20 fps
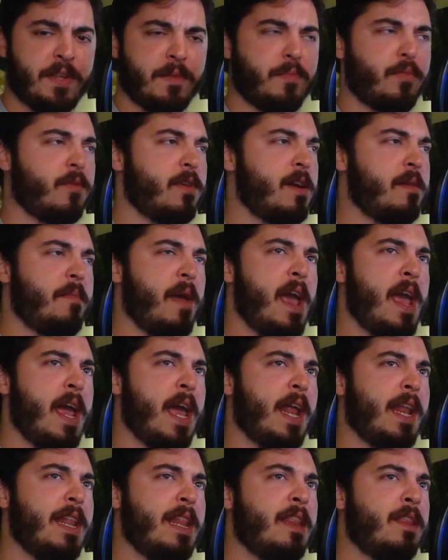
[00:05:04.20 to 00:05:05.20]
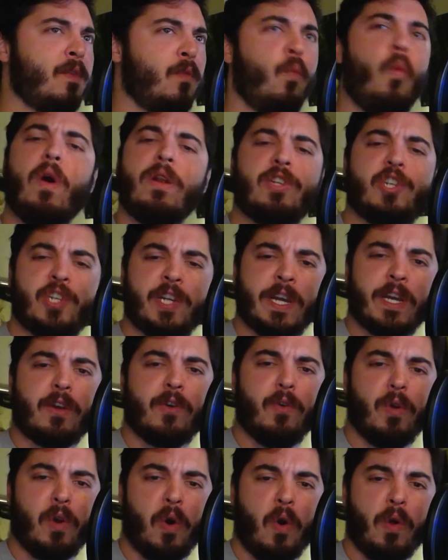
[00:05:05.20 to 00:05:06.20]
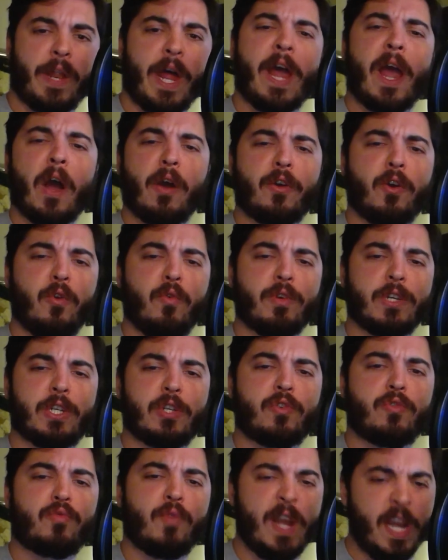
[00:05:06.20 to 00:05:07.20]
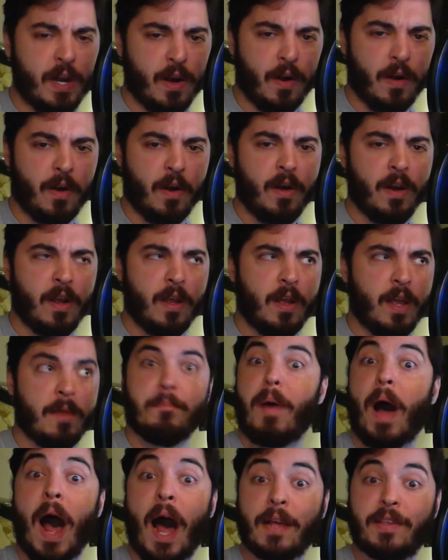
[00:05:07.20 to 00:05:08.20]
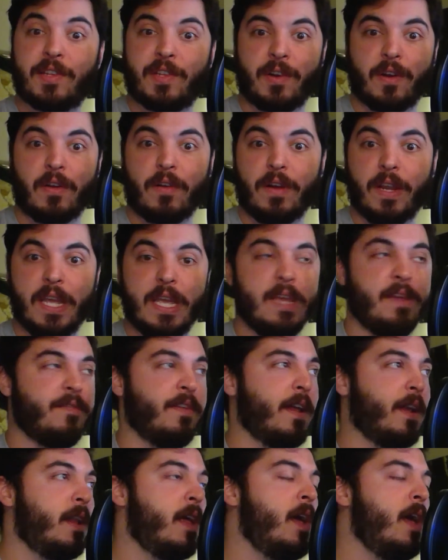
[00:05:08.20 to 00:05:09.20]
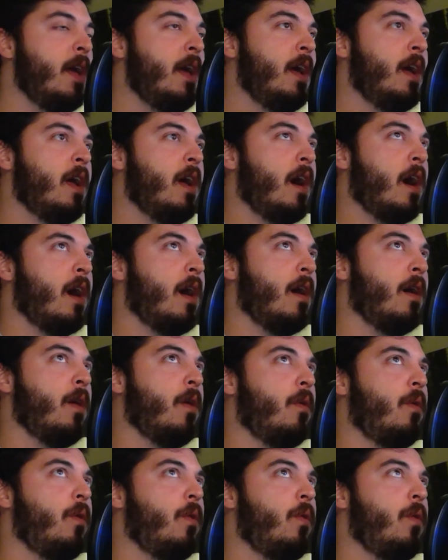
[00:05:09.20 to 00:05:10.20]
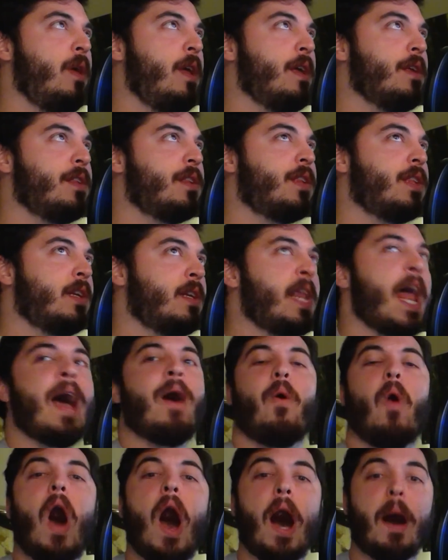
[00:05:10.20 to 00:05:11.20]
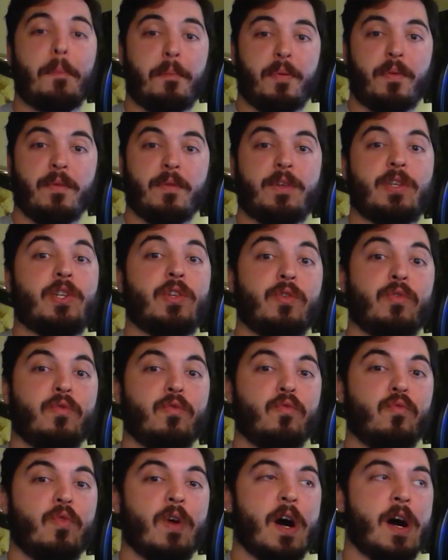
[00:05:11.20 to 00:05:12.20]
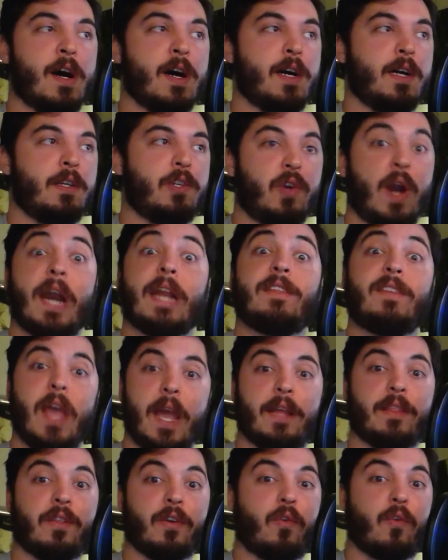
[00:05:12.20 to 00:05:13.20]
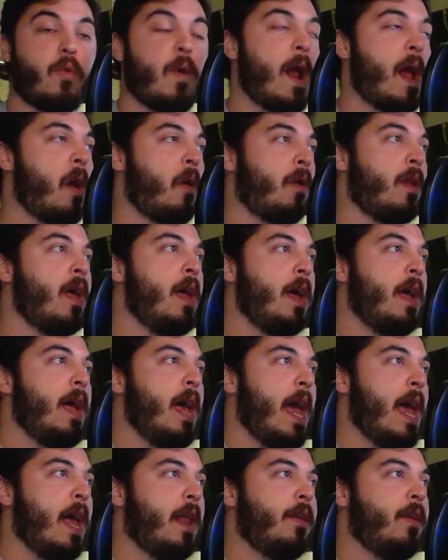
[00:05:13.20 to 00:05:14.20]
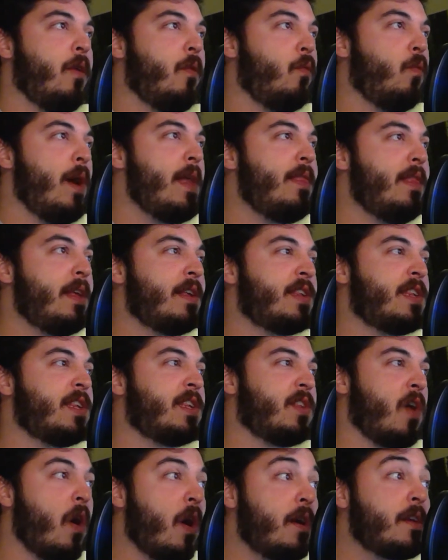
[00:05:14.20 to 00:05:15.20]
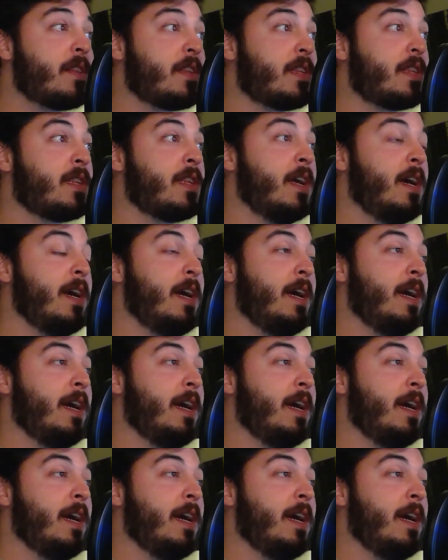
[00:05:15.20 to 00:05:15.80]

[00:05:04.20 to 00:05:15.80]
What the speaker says: supreme, and the one chick who called Ionku a traitor, imposter even, is now up. to try to take the crown. And when this starts,